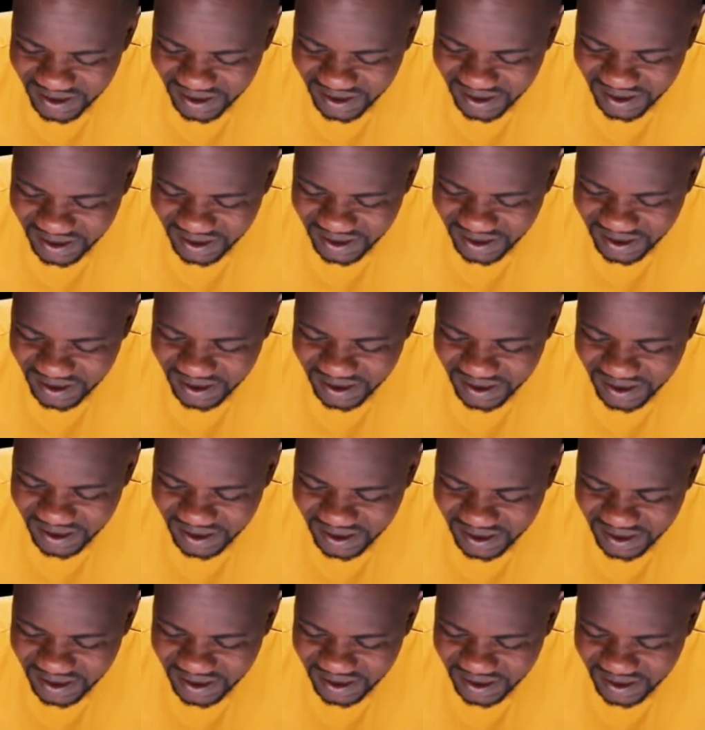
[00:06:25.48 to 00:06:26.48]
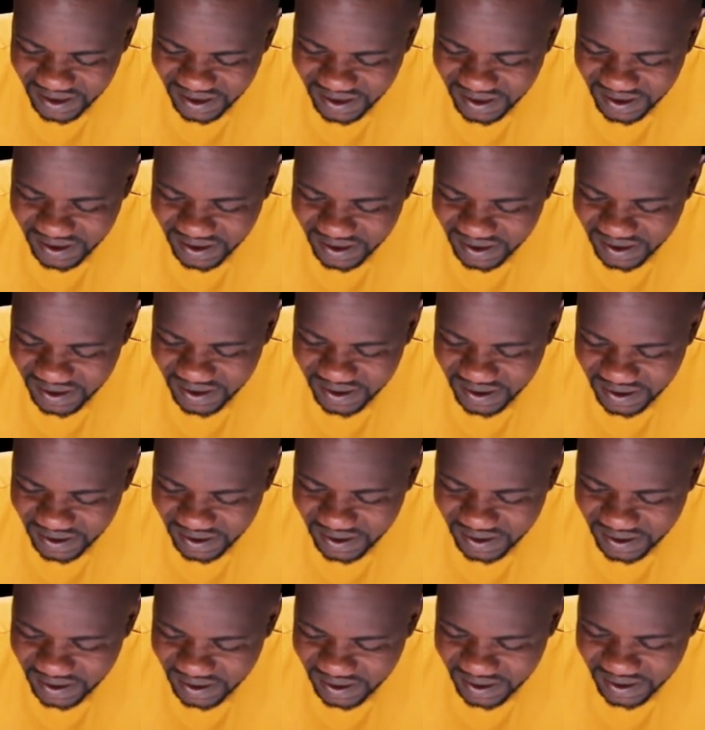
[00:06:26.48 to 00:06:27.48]

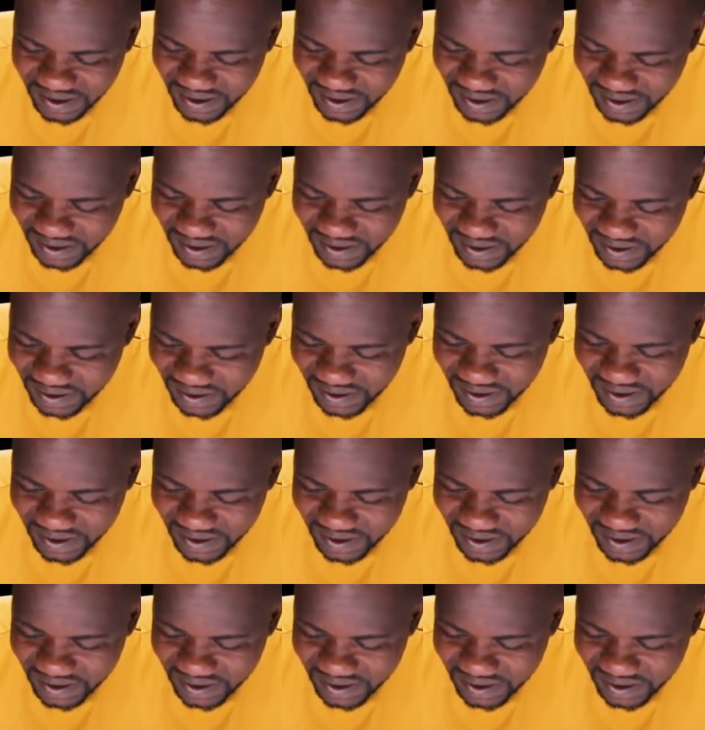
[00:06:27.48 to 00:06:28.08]
(no one is talking)